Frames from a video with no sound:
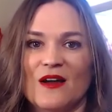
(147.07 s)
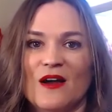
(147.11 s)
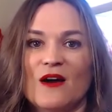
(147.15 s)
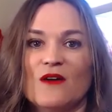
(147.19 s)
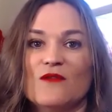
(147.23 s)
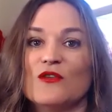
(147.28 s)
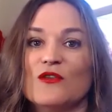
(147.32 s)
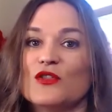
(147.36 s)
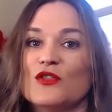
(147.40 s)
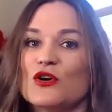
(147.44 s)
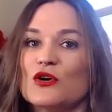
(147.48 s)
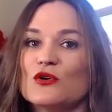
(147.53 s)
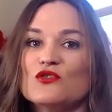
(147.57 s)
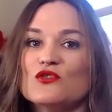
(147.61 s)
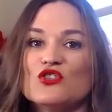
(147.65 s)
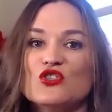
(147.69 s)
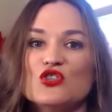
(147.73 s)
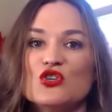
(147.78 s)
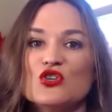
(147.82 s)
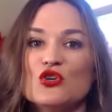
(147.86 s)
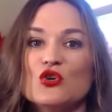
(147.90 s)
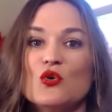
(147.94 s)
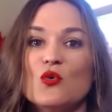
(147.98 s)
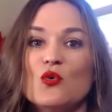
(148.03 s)
For those
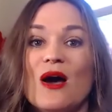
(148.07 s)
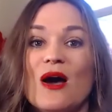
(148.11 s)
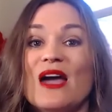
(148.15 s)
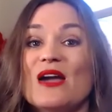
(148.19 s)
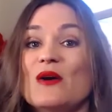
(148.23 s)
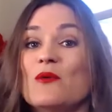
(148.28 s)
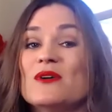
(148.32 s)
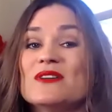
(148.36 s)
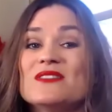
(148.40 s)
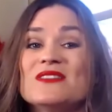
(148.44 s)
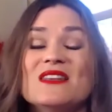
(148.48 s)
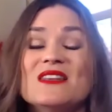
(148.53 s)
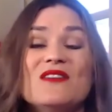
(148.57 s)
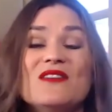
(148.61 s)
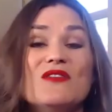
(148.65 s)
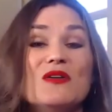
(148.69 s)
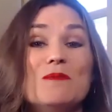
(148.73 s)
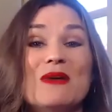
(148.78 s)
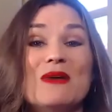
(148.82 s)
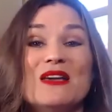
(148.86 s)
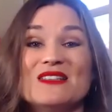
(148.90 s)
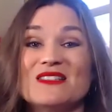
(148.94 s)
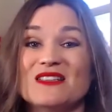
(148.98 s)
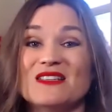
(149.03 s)
2, I wasn't even
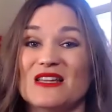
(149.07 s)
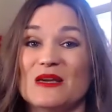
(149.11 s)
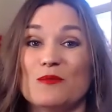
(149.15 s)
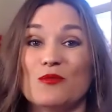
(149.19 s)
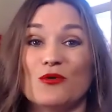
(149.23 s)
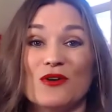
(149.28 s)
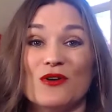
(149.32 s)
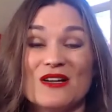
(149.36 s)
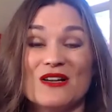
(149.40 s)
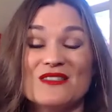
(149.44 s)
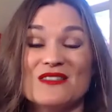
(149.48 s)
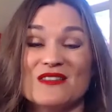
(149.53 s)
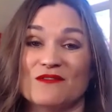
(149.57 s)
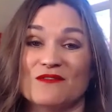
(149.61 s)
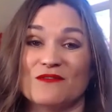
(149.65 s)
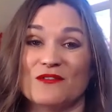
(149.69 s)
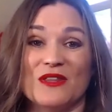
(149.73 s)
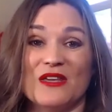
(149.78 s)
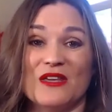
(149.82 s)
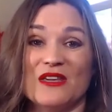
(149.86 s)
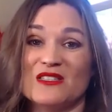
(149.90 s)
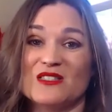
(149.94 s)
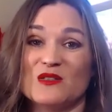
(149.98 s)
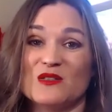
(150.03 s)
mentally present for
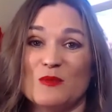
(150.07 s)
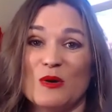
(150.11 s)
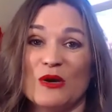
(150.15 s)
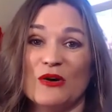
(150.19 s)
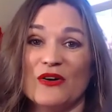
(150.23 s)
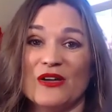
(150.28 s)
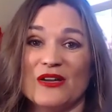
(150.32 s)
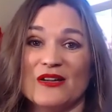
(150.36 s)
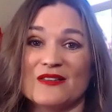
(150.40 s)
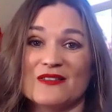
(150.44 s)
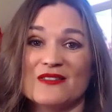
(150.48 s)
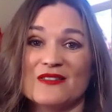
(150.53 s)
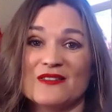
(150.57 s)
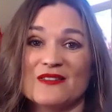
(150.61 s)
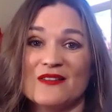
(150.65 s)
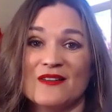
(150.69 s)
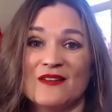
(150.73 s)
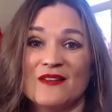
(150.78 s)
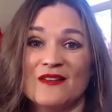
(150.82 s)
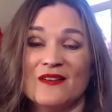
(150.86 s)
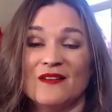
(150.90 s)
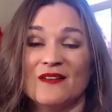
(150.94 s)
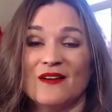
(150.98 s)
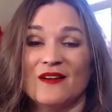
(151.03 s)
the experience.
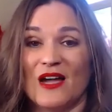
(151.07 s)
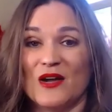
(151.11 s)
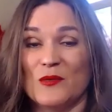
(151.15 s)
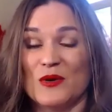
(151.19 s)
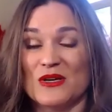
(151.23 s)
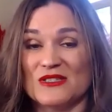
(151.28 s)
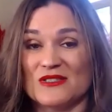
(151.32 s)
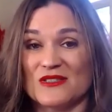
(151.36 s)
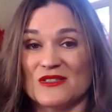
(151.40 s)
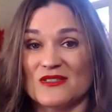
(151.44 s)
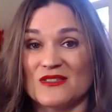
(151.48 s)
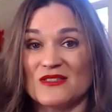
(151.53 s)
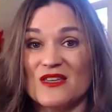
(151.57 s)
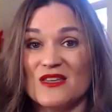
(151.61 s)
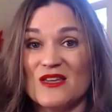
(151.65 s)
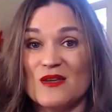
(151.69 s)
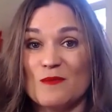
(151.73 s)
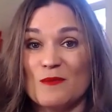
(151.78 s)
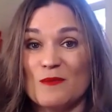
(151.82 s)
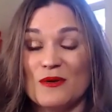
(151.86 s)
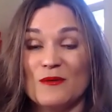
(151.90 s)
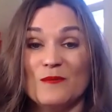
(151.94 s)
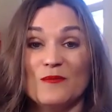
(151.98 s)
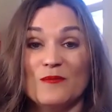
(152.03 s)
I went to
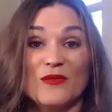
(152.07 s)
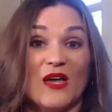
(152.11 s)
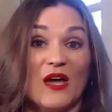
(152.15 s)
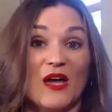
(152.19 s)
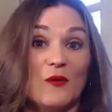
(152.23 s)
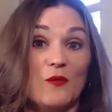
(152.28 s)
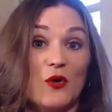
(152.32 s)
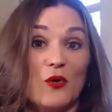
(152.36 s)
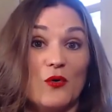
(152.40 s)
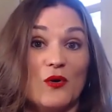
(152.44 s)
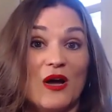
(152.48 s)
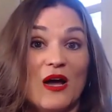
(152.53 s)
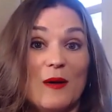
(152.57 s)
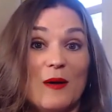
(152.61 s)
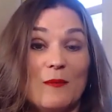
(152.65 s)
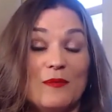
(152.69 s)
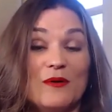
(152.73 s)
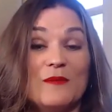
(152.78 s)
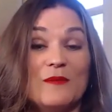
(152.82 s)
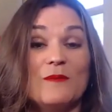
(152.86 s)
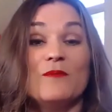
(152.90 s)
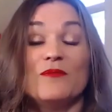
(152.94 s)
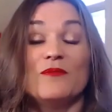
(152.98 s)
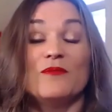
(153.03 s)
sleep, I woke up,
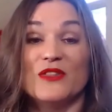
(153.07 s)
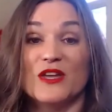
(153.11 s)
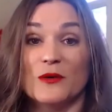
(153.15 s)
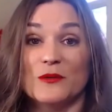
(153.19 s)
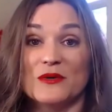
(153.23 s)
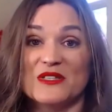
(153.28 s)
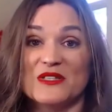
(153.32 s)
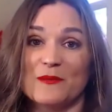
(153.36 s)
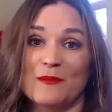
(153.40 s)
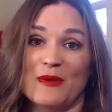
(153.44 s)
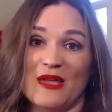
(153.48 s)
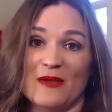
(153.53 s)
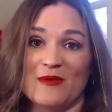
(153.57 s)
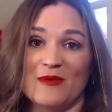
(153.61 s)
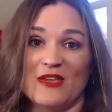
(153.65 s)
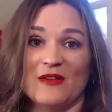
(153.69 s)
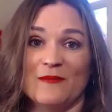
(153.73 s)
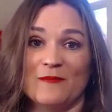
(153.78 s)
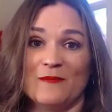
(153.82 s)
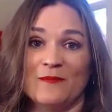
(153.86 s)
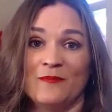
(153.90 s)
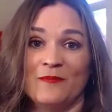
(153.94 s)
there was a baby.